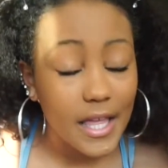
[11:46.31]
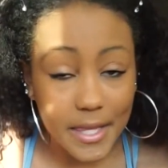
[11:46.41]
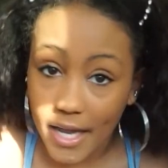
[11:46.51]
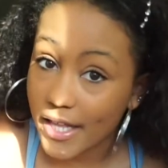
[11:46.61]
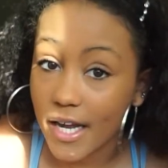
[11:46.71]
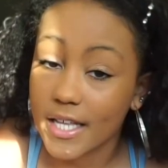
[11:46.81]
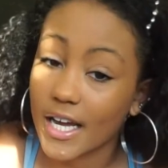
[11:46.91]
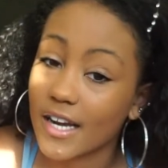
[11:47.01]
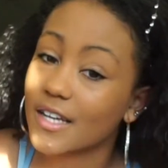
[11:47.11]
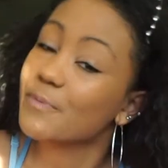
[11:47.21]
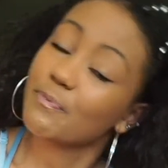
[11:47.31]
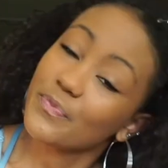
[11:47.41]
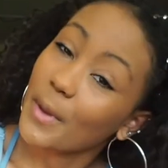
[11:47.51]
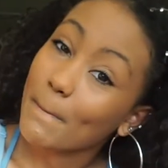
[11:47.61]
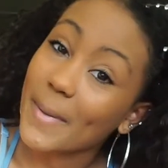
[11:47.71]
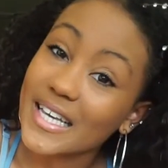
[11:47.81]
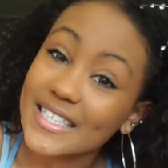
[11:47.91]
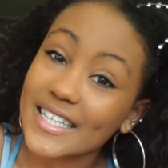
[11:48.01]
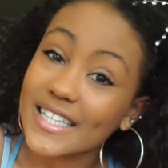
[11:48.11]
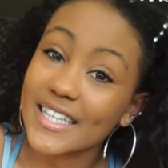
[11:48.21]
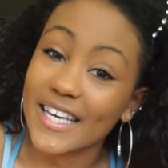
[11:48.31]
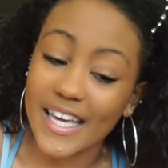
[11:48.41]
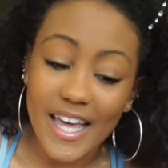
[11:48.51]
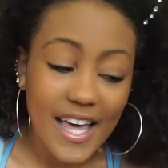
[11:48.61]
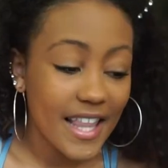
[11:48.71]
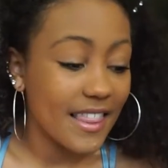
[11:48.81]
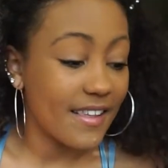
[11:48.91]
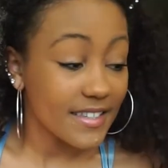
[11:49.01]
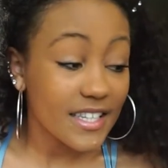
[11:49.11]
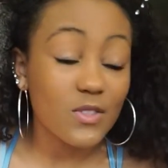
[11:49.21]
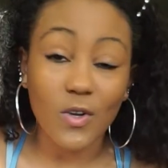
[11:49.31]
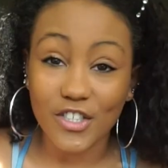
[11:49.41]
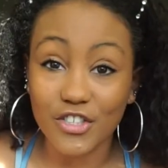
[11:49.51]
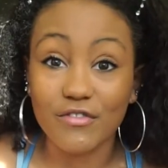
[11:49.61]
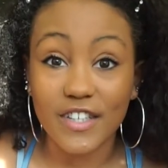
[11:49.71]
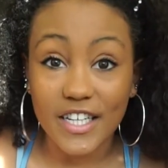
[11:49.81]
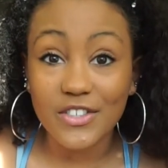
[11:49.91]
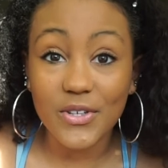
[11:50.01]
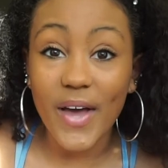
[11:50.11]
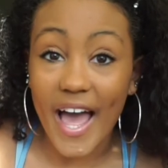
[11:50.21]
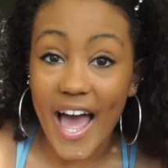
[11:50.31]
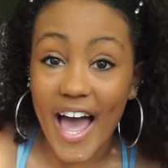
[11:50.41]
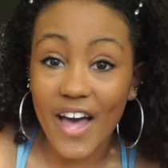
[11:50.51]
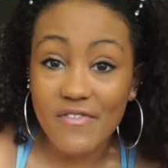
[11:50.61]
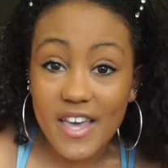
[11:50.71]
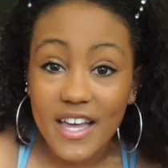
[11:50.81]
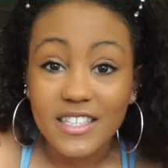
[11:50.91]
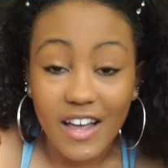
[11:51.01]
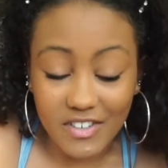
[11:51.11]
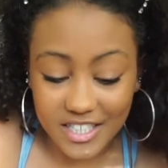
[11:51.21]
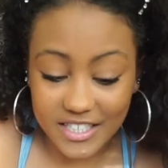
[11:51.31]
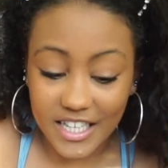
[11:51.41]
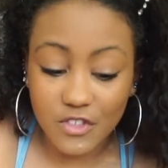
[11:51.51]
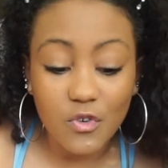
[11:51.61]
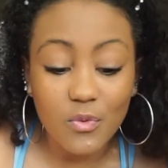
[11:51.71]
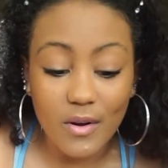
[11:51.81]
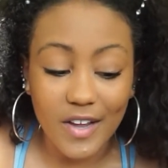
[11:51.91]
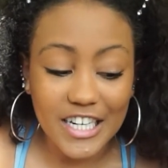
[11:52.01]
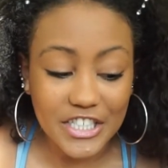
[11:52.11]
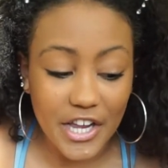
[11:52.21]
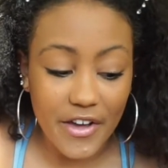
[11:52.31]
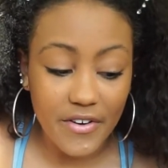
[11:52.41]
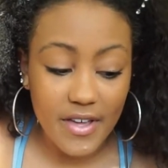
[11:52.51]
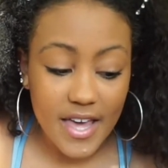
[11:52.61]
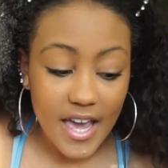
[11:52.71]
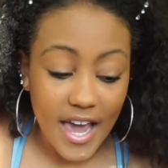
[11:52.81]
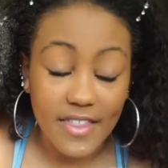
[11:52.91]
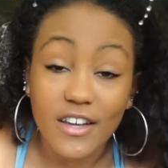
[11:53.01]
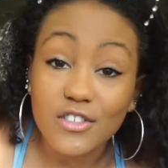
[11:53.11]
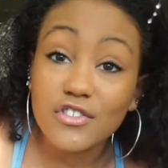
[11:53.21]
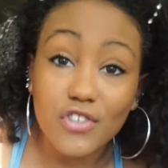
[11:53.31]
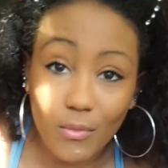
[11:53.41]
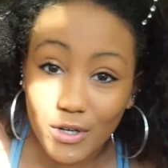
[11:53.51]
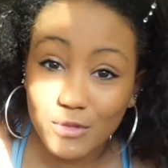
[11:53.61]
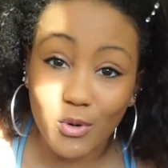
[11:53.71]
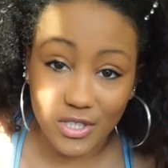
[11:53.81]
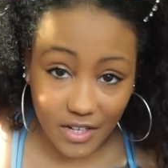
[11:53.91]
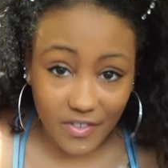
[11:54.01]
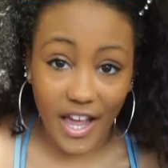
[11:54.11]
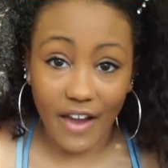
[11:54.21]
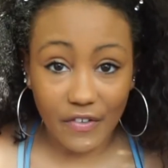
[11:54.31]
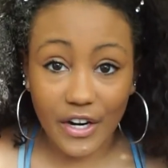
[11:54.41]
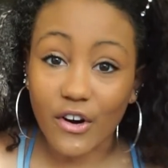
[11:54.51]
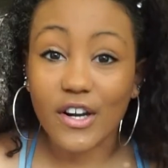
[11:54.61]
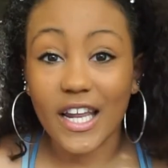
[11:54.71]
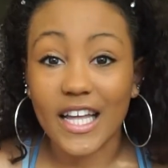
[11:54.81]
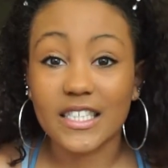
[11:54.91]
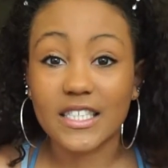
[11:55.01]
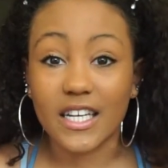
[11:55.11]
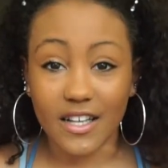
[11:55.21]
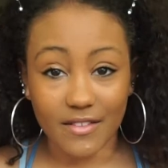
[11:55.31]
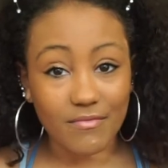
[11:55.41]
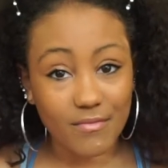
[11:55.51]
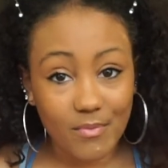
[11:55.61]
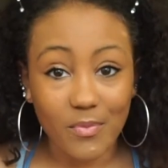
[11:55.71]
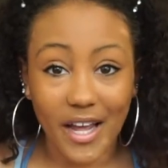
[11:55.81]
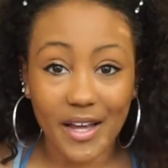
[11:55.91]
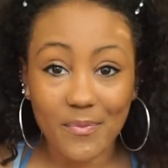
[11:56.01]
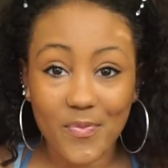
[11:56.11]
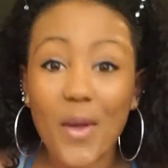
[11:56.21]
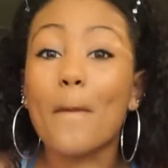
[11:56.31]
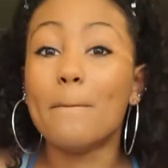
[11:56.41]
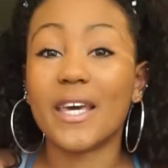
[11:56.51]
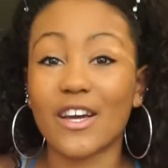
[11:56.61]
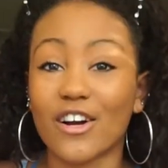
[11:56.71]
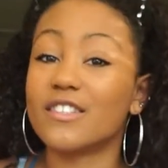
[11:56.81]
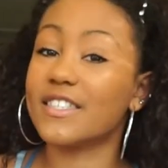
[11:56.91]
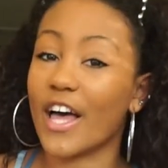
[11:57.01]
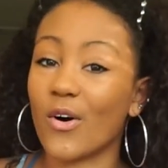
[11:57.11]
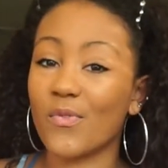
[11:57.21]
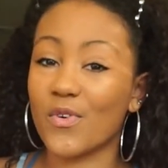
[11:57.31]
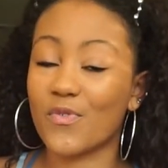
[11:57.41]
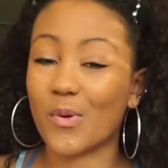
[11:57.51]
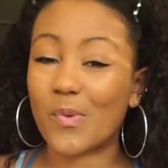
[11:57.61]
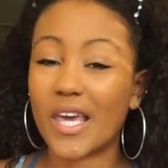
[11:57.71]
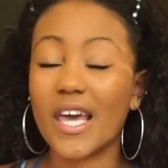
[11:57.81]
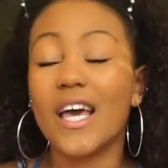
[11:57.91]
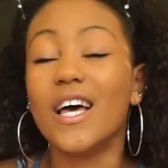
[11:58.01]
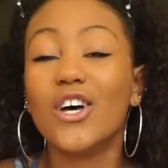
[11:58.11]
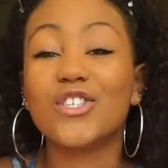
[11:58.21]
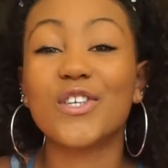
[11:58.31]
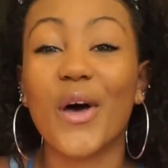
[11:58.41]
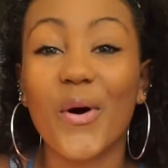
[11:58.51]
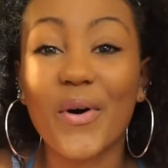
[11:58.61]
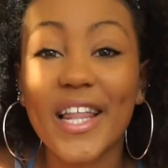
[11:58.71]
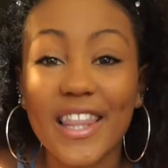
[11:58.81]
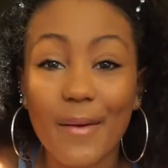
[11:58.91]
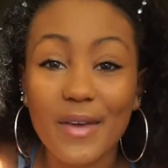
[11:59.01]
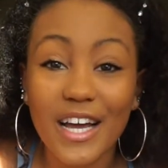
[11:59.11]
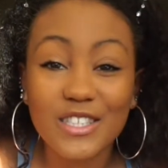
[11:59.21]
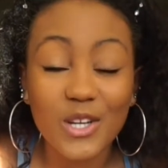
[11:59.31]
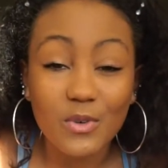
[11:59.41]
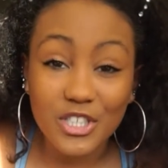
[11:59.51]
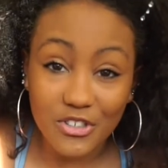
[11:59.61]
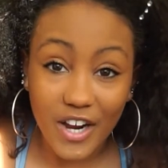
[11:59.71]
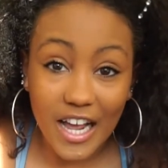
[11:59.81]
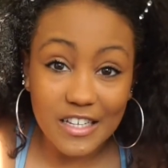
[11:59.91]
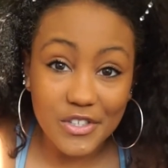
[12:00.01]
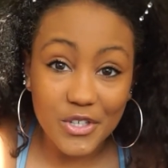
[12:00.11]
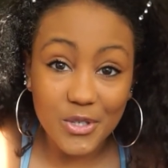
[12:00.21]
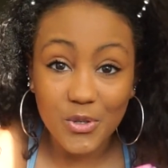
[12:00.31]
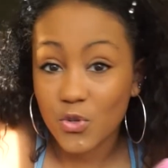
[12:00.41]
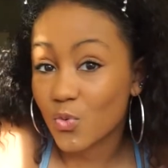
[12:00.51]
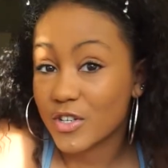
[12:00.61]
yada yada yada. Basically, this is what you need to have a successful runway show. And there's so much more stuff that every girl needs to like be herself, you feel me? So let me guys know what you guys use,